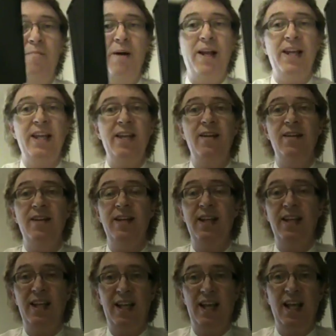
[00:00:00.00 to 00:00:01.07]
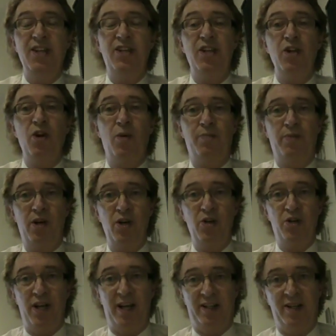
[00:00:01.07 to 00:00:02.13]
money into your
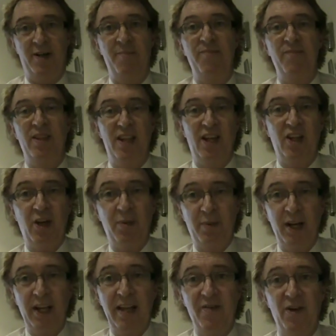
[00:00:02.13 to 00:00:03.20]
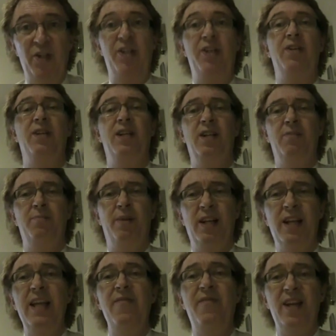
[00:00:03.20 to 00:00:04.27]
project. They've got to believe
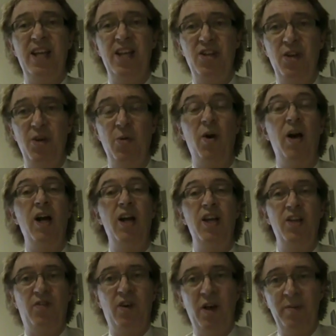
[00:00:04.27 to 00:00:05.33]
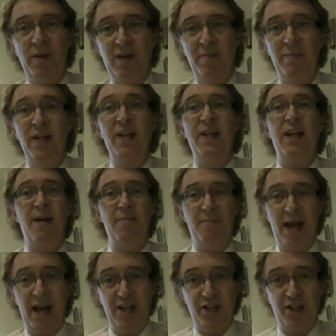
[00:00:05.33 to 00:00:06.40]
in you. You've got to be committed and
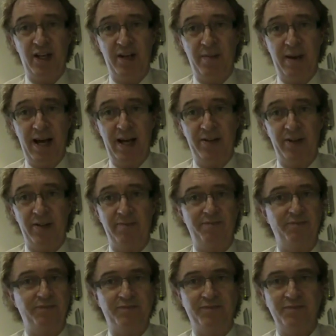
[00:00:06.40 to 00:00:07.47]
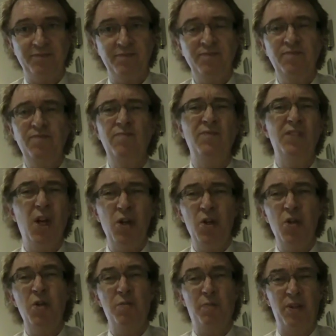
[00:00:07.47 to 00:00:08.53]
passionate about it. No
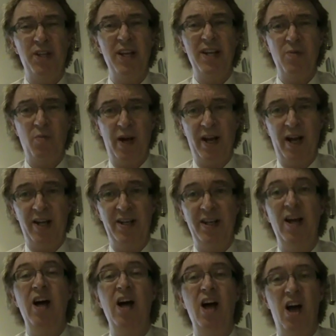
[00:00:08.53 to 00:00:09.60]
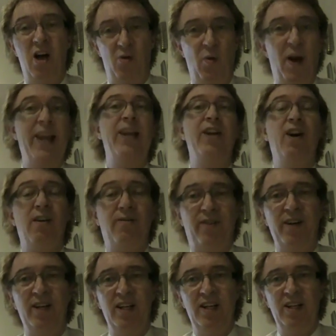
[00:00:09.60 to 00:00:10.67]
use presenting one idea and running off